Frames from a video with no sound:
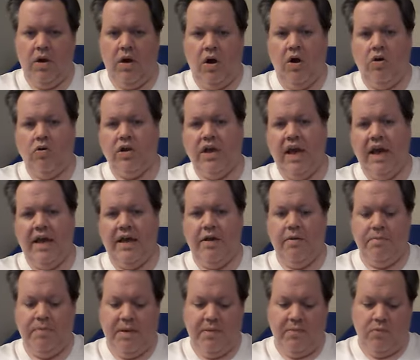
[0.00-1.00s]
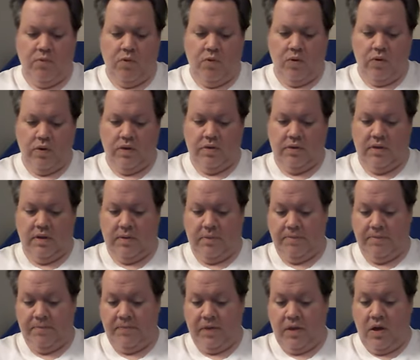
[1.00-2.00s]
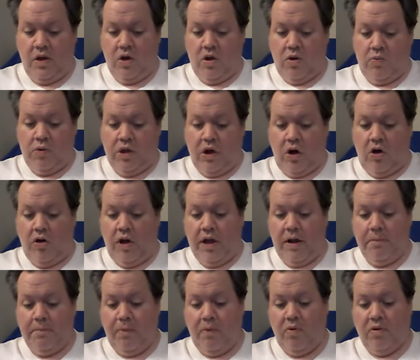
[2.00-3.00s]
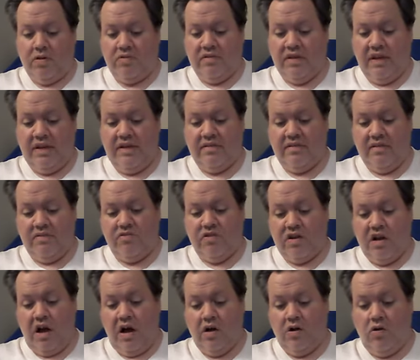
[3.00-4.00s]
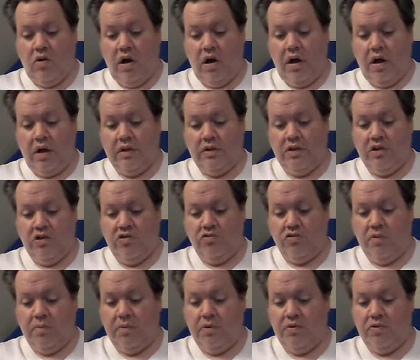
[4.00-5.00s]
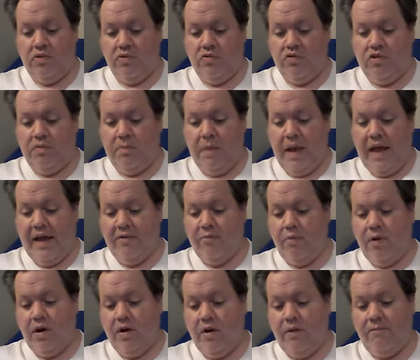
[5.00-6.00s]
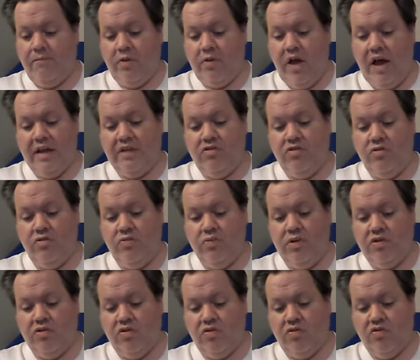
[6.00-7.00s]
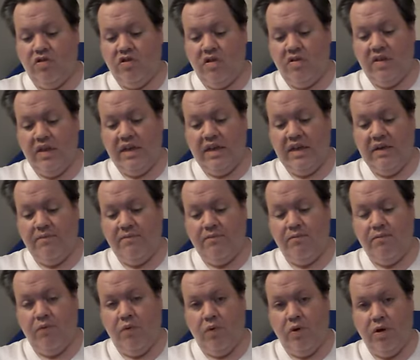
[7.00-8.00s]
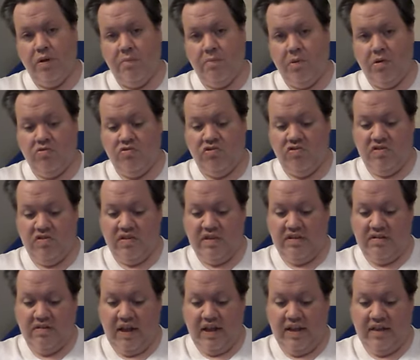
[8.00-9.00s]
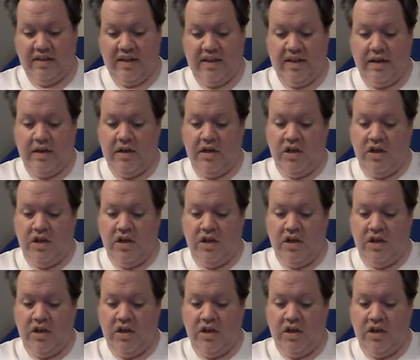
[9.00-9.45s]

Okay, you've been warned. With all airports east of Chicago unusable due to bad weather, Flight two returns to Lincoln for an emergency landing.